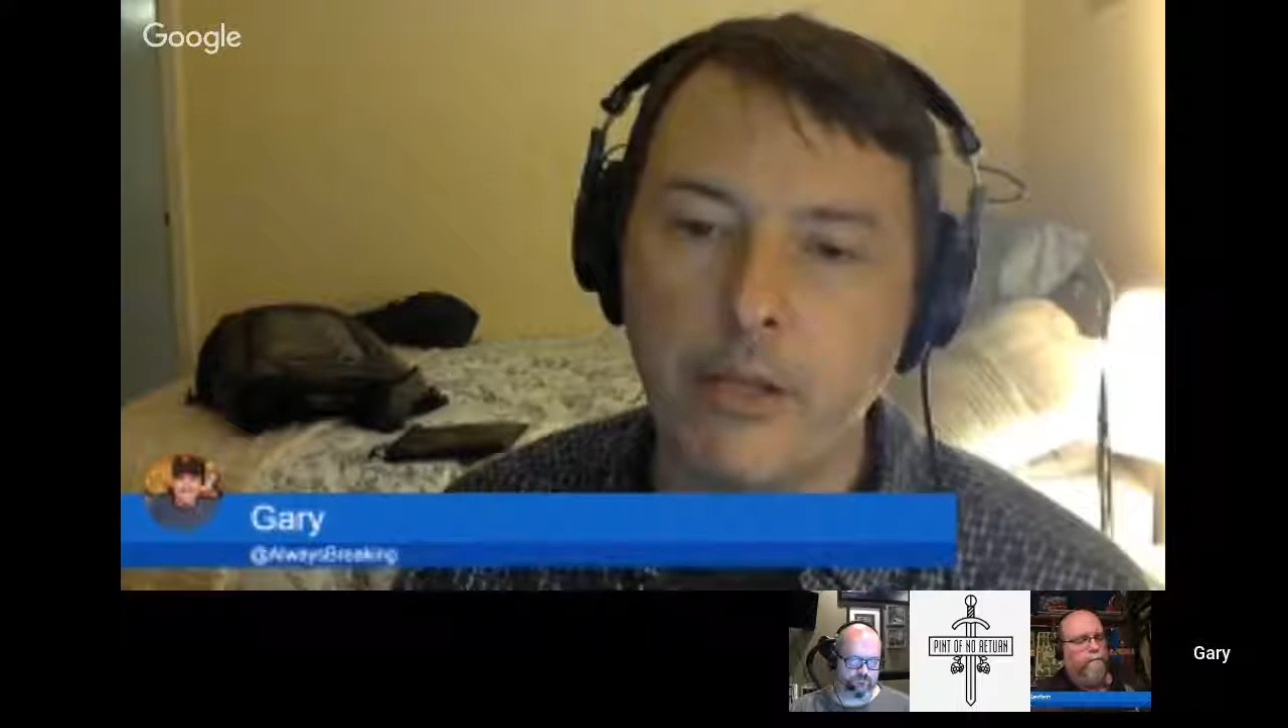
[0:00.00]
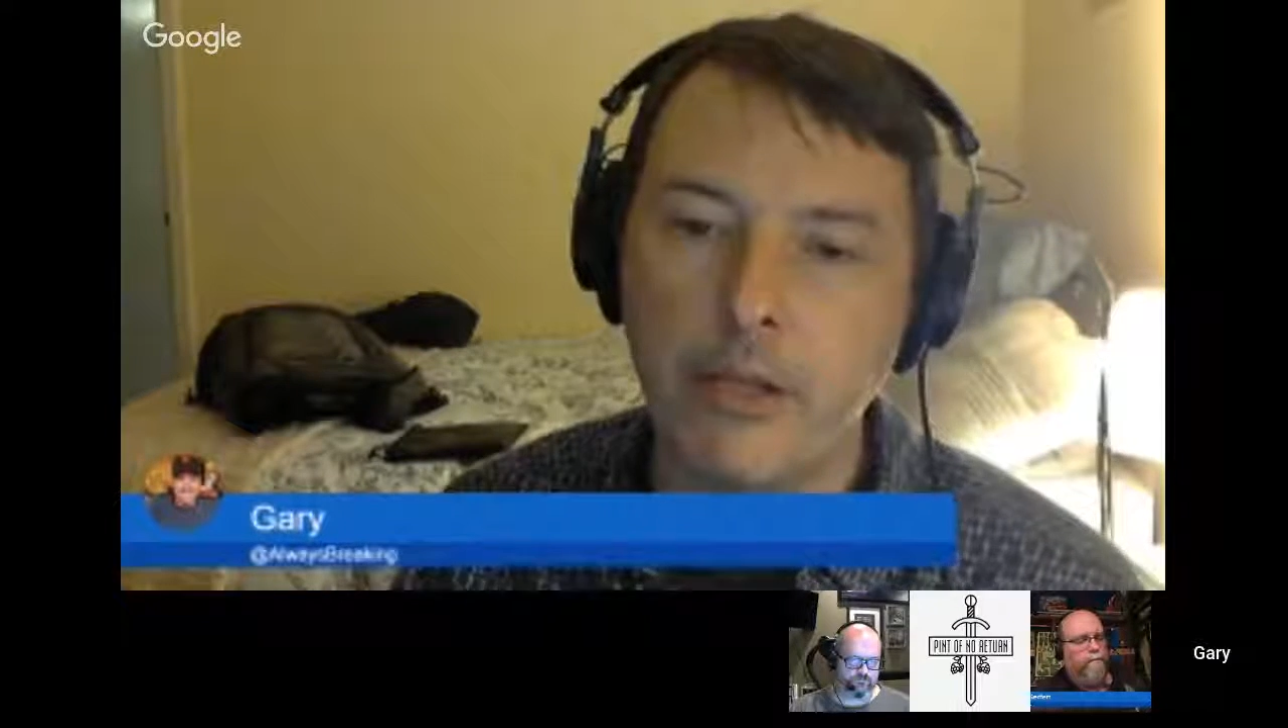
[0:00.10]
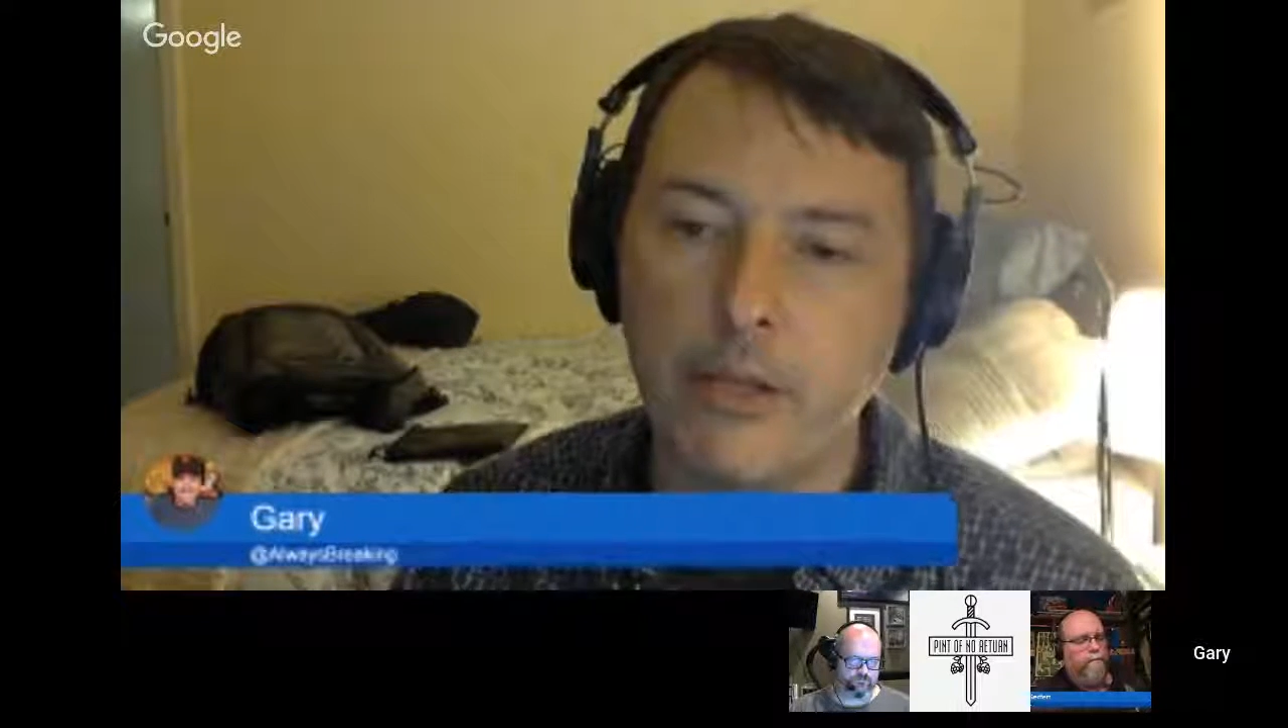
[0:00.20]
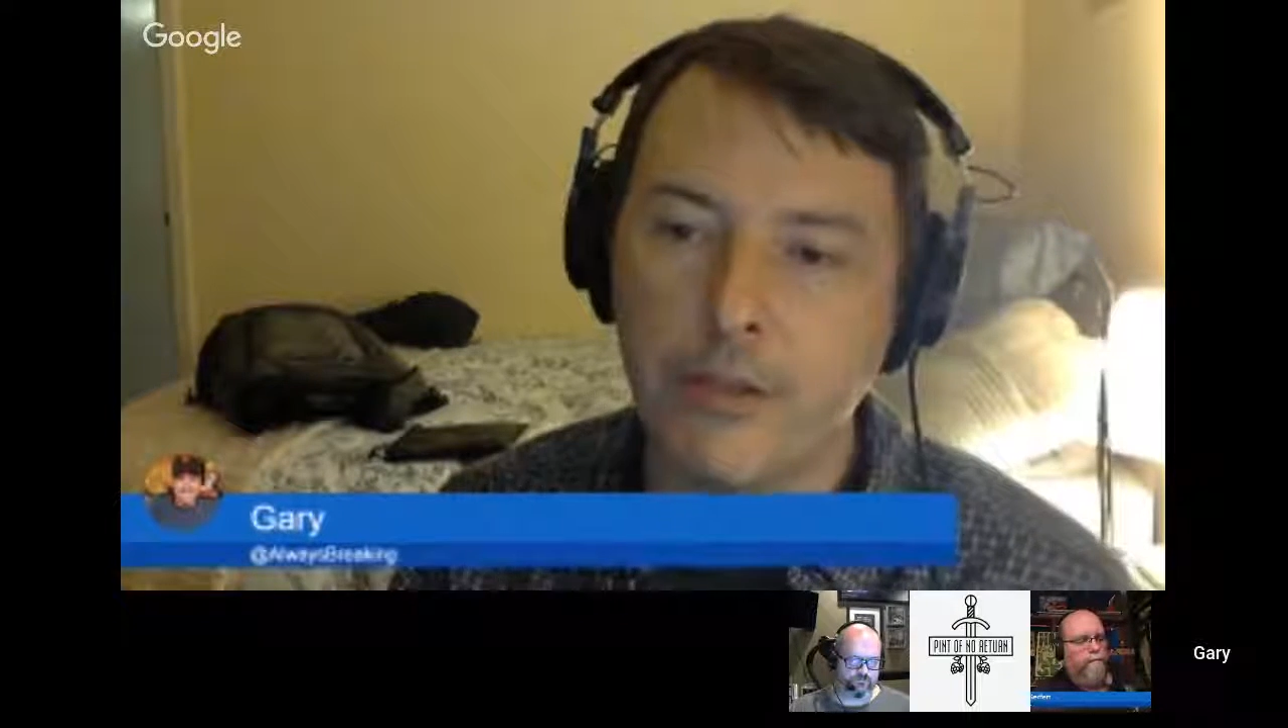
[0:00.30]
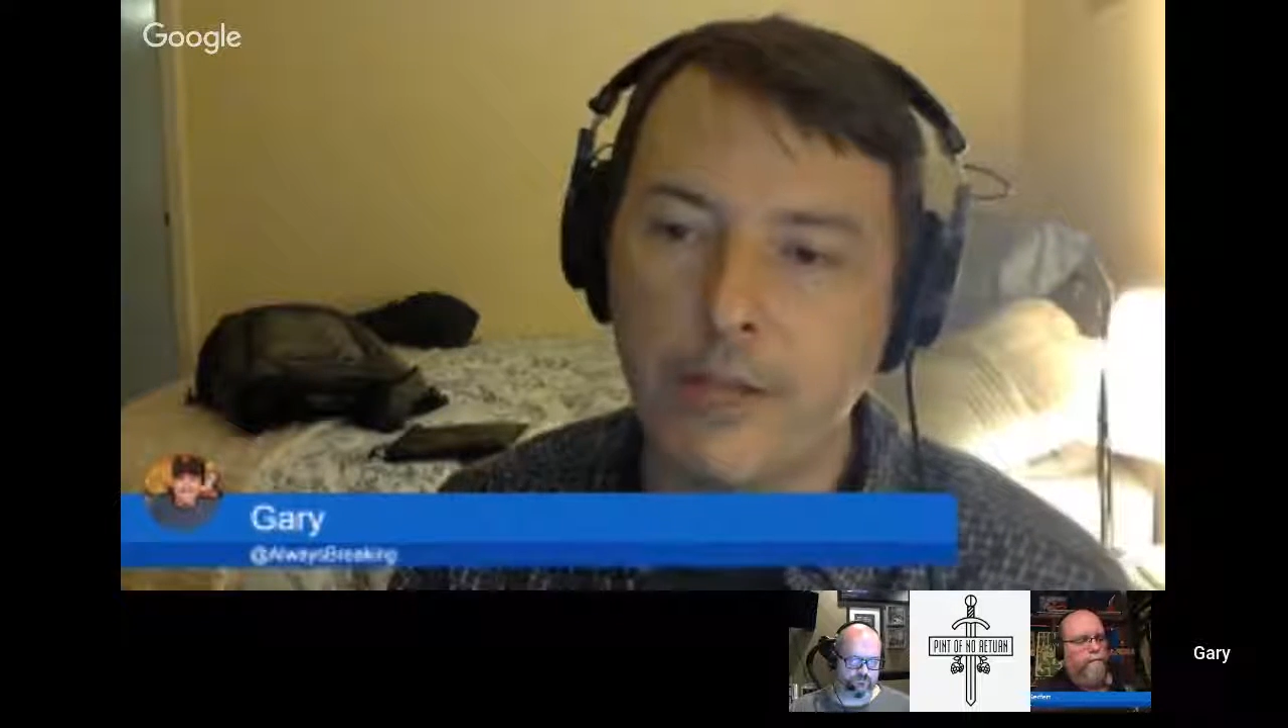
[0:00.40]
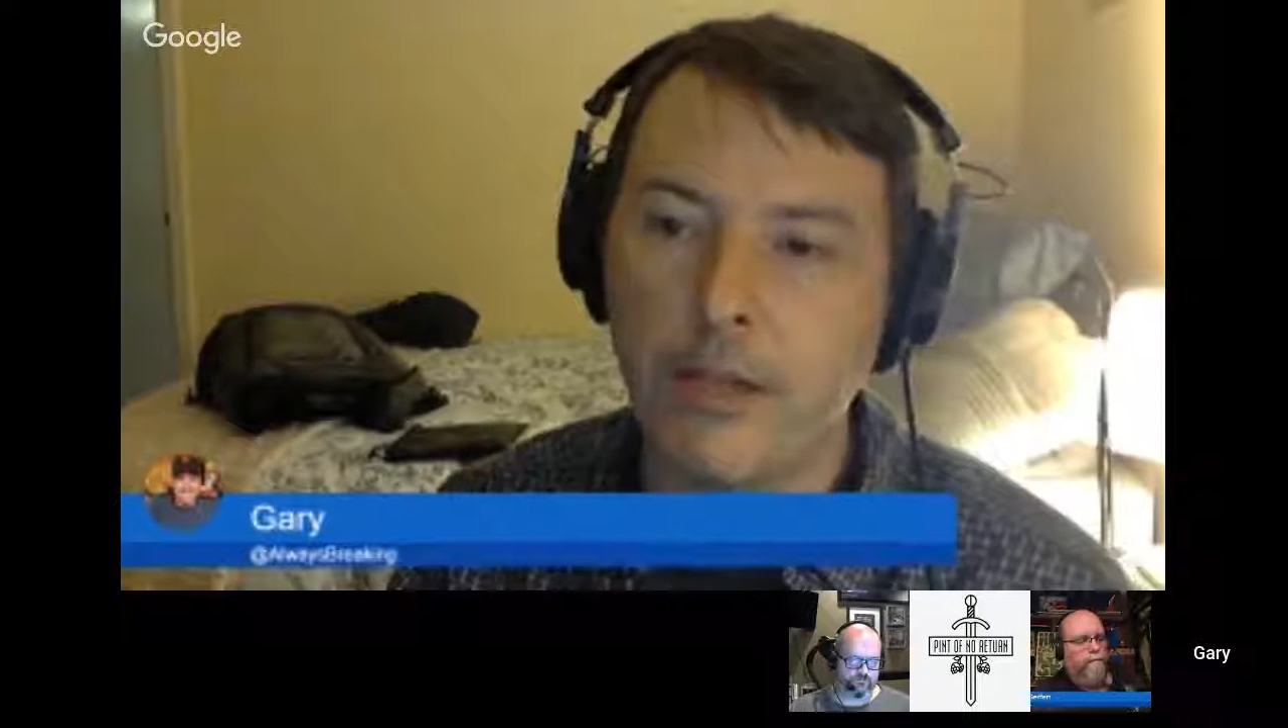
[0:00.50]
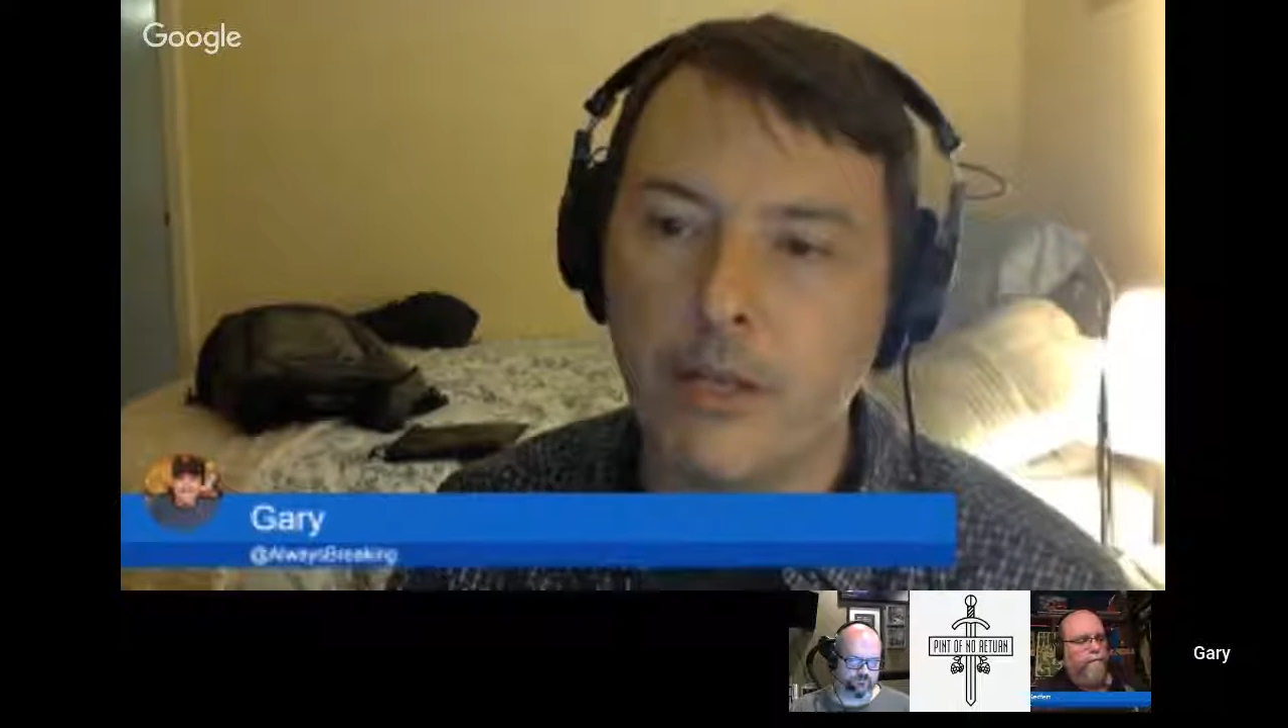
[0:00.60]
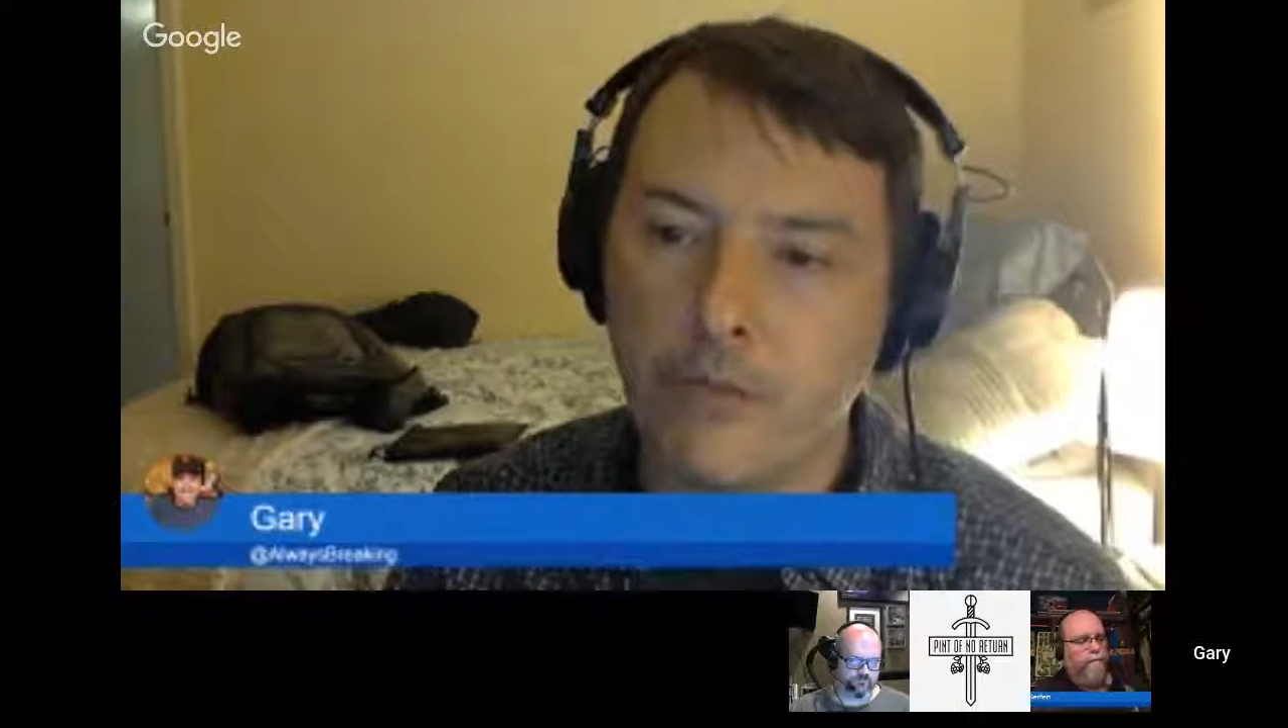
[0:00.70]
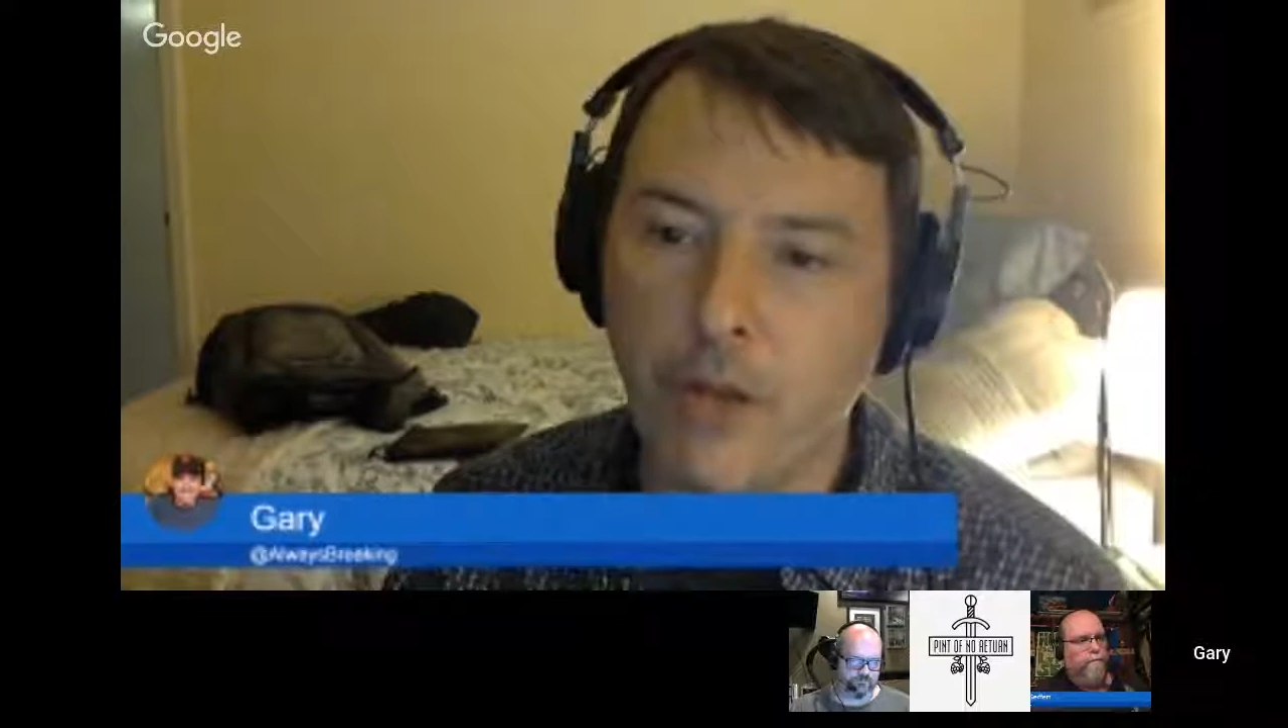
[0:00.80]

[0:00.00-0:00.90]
have done